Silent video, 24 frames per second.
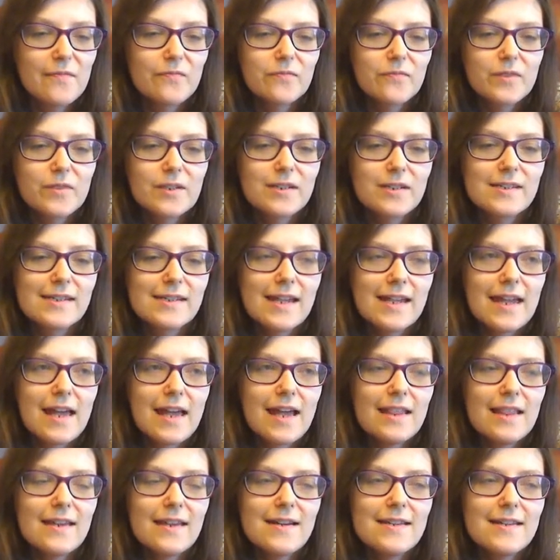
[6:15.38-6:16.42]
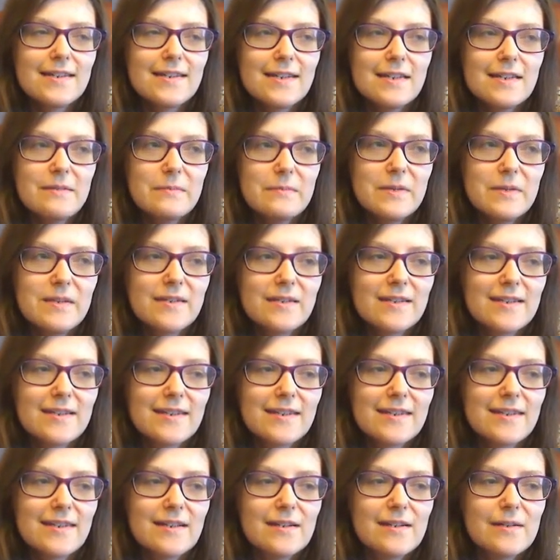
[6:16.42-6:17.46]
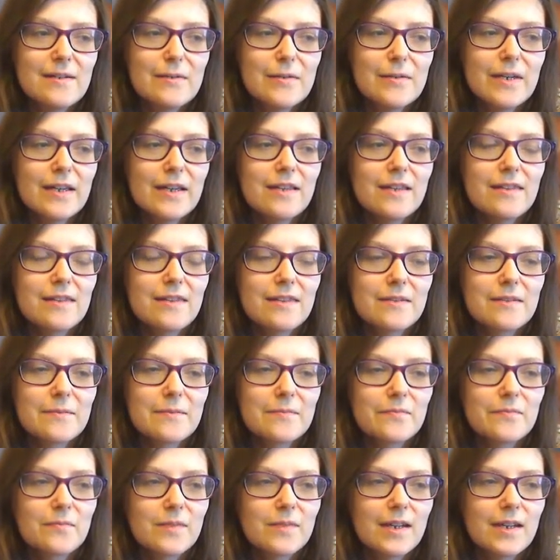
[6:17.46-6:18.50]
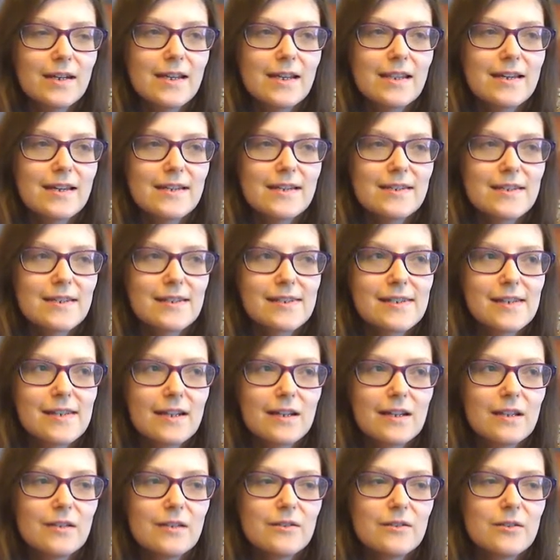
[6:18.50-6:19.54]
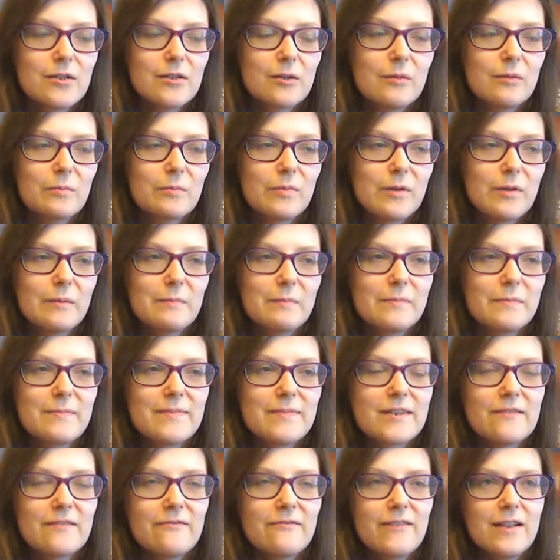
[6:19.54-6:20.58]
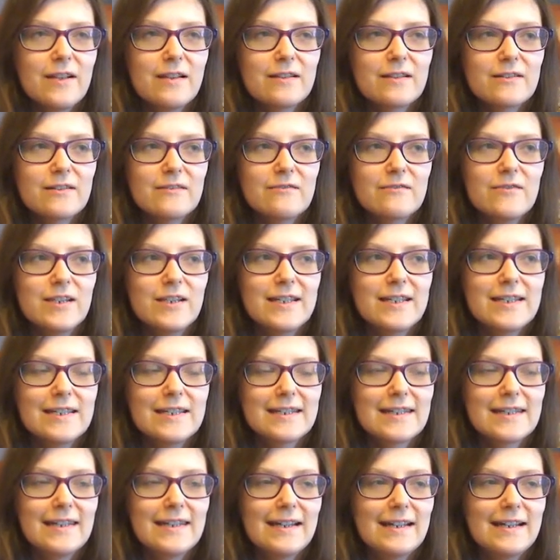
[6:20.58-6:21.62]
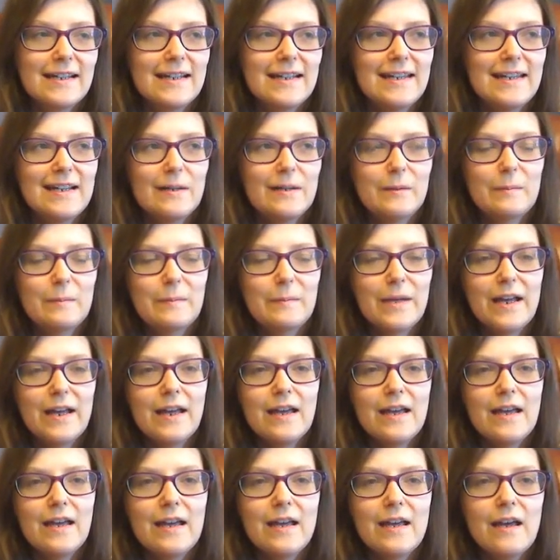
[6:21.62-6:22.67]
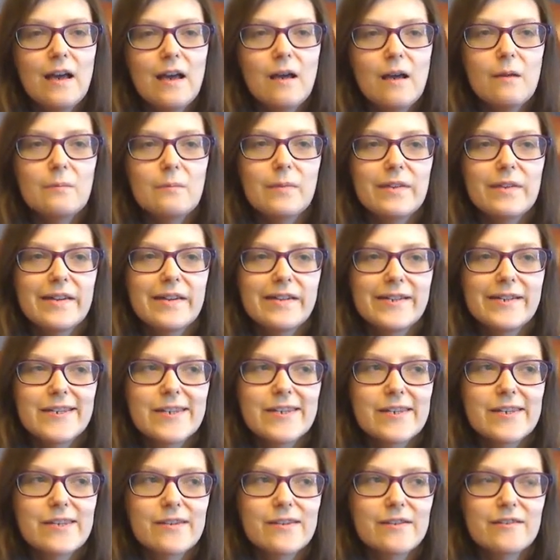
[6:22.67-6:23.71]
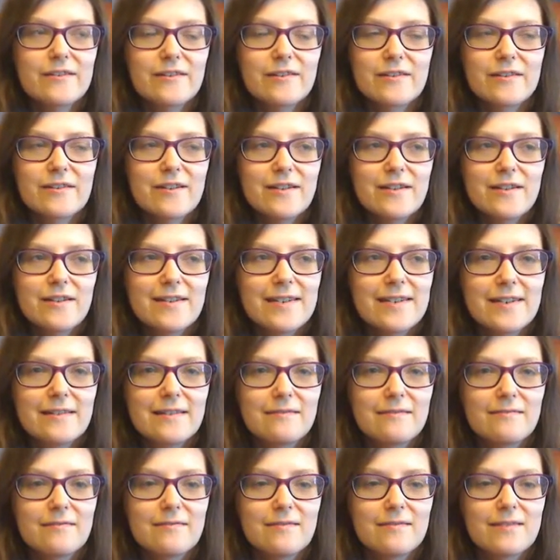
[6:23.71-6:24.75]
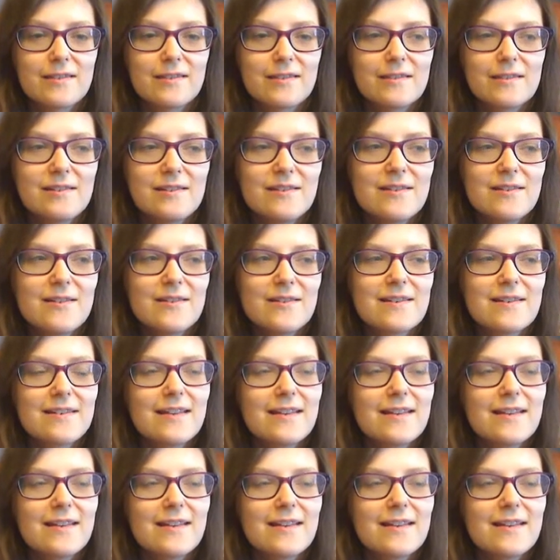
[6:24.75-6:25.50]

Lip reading: because I liked Amy to start with, and I liked her psychological problems. I felt I could relate to that a little bit, but then she just started, just